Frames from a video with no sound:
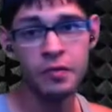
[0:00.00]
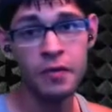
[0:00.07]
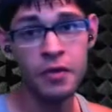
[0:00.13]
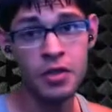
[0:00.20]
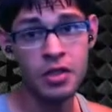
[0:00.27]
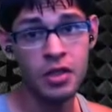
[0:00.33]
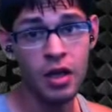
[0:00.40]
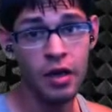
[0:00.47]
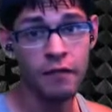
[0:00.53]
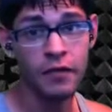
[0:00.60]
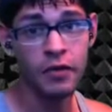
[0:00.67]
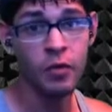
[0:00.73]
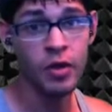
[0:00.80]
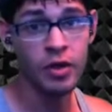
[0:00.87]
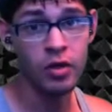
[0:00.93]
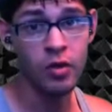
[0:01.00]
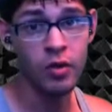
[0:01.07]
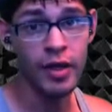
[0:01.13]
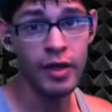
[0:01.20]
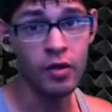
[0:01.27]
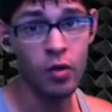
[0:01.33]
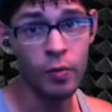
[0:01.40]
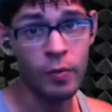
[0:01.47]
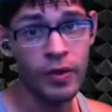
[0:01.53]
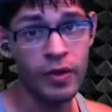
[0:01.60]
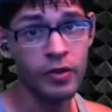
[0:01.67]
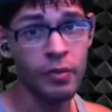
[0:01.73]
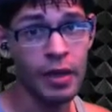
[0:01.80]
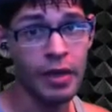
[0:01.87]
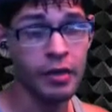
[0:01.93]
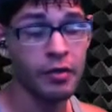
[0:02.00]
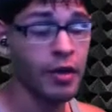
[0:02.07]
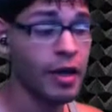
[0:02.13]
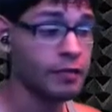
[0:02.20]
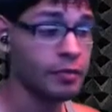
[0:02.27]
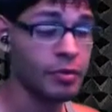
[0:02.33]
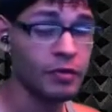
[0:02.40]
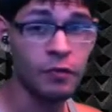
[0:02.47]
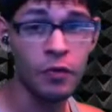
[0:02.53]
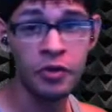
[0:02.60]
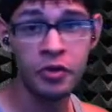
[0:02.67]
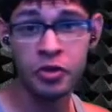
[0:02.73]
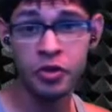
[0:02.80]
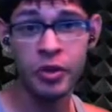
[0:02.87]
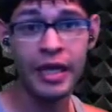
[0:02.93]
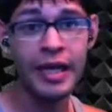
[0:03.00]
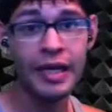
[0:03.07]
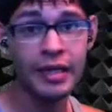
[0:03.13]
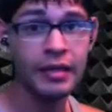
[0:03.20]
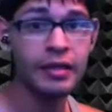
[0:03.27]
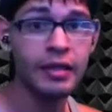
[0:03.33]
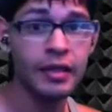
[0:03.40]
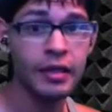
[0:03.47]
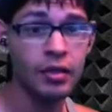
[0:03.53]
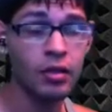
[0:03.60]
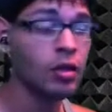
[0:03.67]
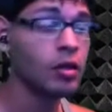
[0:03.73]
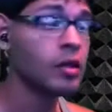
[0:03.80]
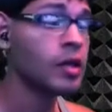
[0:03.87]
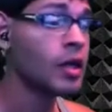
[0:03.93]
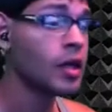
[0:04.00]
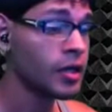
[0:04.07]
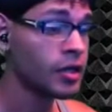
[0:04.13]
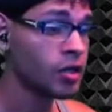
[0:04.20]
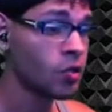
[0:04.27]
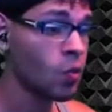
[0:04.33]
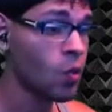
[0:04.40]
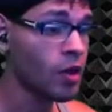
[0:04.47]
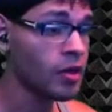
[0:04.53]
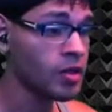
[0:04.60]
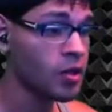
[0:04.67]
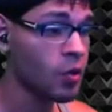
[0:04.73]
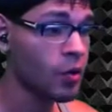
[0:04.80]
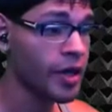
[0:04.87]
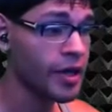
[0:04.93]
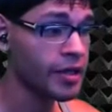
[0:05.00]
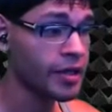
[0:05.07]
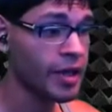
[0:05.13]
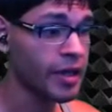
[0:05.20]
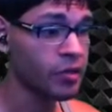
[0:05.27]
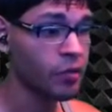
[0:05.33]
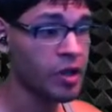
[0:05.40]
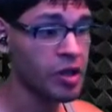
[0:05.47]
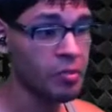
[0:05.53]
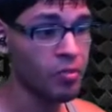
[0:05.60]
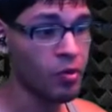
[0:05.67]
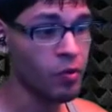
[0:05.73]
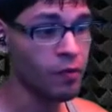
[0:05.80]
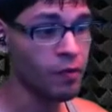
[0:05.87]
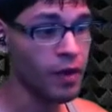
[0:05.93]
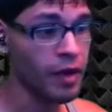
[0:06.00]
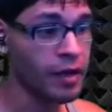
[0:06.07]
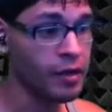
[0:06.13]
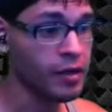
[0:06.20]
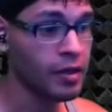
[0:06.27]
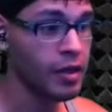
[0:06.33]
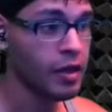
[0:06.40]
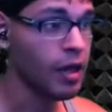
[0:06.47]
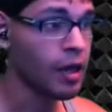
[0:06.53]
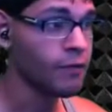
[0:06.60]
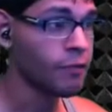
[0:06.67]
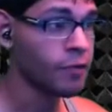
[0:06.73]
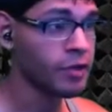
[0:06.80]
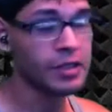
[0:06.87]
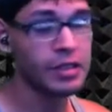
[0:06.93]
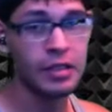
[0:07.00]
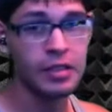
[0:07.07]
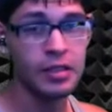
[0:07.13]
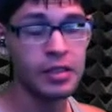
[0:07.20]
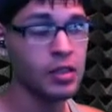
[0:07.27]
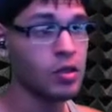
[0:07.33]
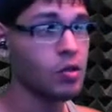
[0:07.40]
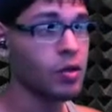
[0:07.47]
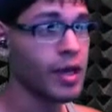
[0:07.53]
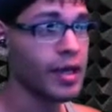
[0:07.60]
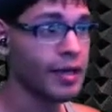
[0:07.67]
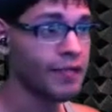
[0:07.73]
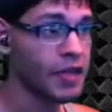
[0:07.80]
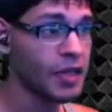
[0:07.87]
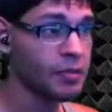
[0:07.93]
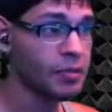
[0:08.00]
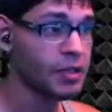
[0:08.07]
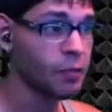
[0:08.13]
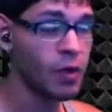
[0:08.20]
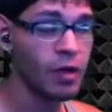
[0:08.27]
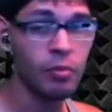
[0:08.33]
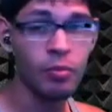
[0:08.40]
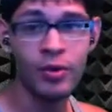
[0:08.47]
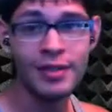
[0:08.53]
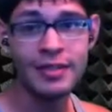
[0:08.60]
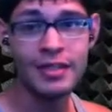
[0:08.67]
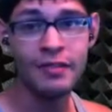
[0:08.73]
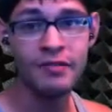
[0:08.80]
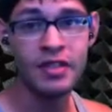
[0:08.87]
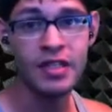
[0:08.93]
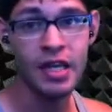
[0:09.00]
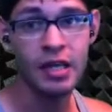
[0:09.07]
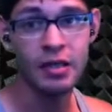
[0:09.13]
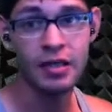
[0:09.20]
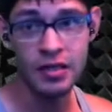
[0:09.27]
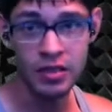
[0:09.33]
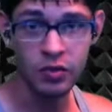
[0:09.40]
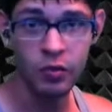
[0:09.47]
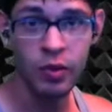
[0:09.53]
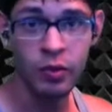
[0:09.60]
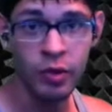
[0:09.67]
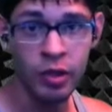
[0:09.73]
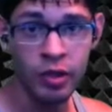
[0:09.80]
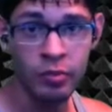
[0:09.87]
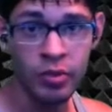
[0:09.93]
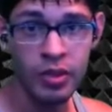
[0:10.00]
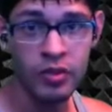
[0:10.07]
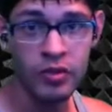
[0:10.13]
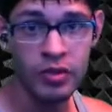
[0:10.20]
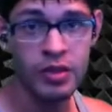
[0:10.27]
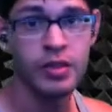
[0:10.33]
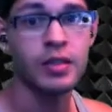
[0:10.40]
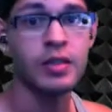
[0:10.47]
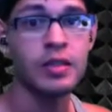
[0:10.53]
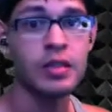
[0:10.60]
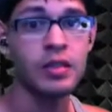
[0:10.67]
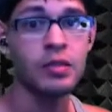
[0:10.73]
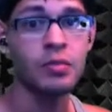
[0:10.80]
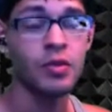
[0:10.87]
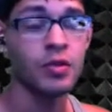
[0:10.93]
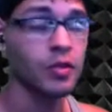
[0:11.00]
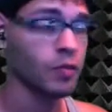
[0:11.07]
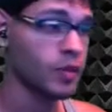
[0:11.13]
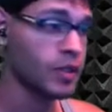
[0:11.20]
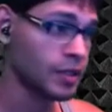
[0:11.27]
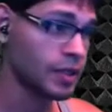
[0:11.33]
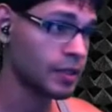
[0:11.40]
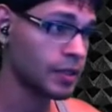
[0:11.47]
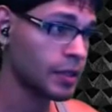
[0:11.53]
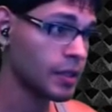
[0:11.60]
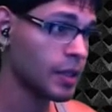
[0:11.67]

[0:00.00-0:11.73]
first off, you want to go ahead and open your Minecraft before you do anything at all. You want to go ahead and create a profile. I've already done so and I've named it 1.710. This is the one we're going to be using since it's the most recent.